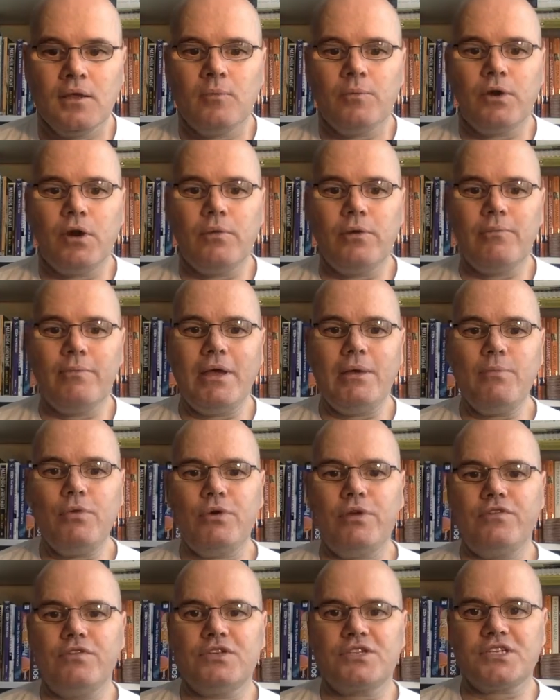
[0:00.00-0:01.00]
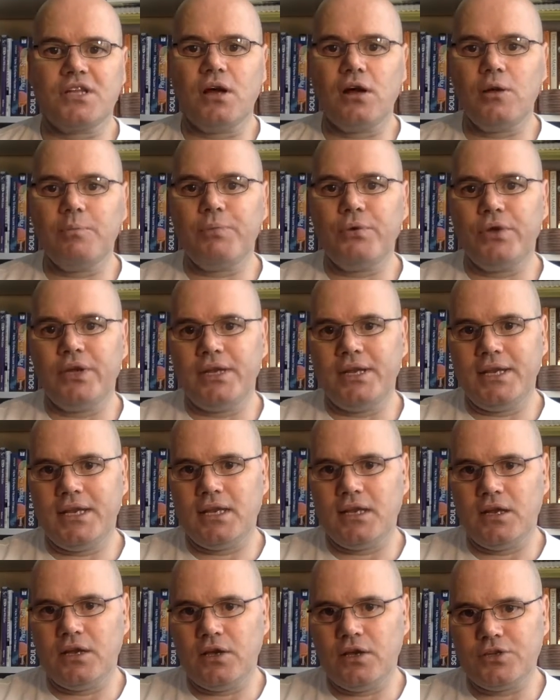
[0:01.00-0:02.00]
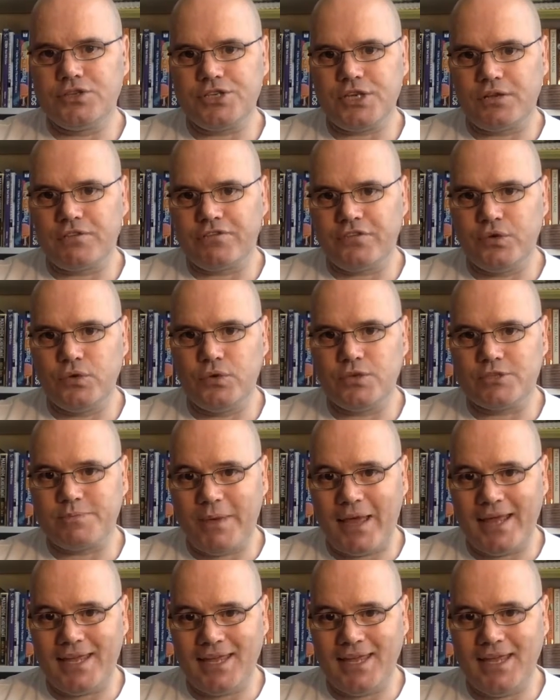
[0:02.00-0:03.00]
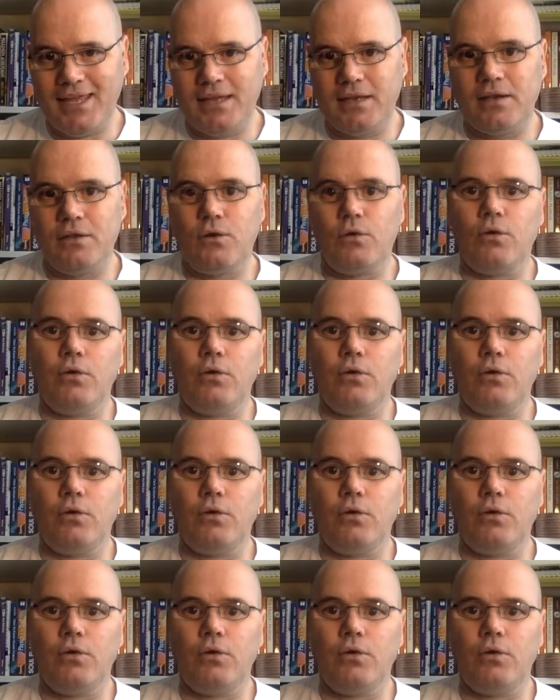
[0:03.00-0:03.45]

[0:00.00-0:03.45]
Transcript: But remember, if you start putting the allergic foods back in,